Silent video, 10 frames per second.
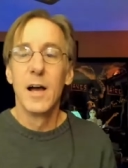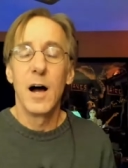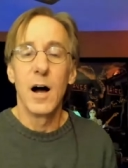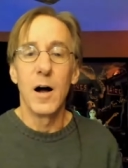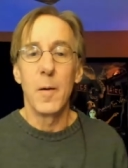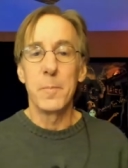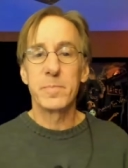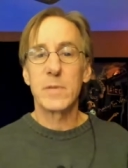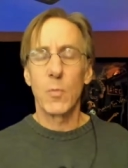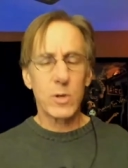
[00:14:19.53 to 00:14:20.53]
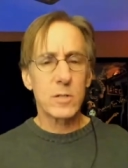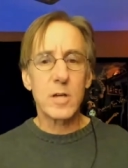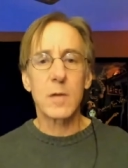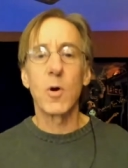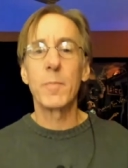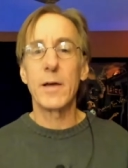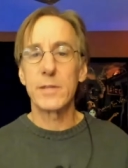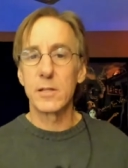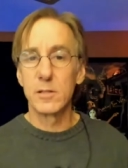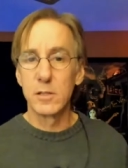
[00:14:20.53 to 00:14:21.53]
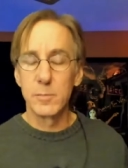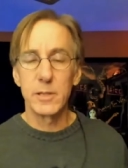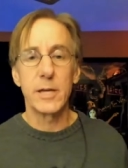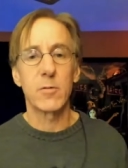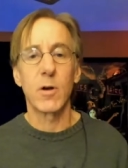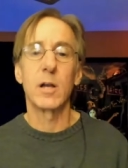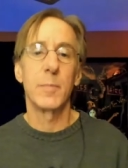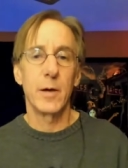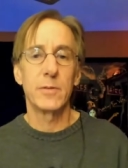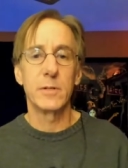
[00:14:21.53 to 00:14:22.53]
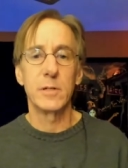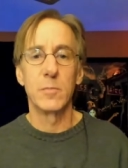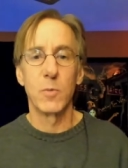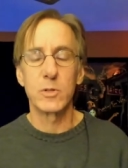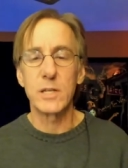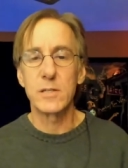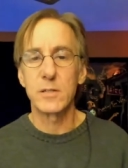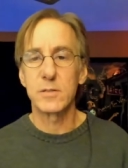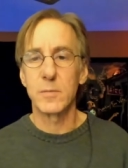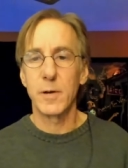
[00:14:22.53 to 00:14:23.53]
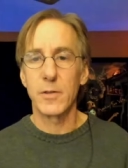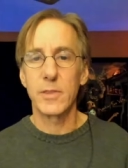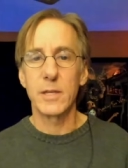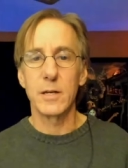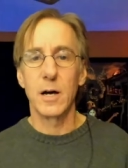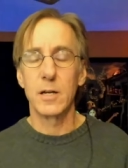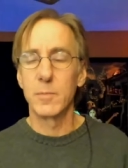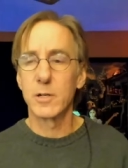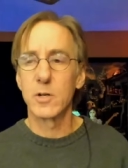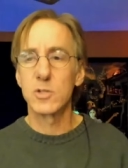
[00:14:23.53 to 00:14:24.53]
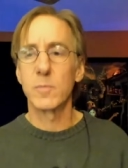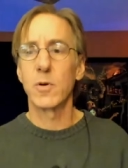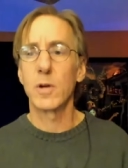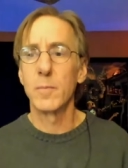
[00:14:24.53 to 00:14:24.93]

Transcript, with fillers: Um, we're going to talk more about that a little bit later on about you know more details about the uh, audiobook coaching program.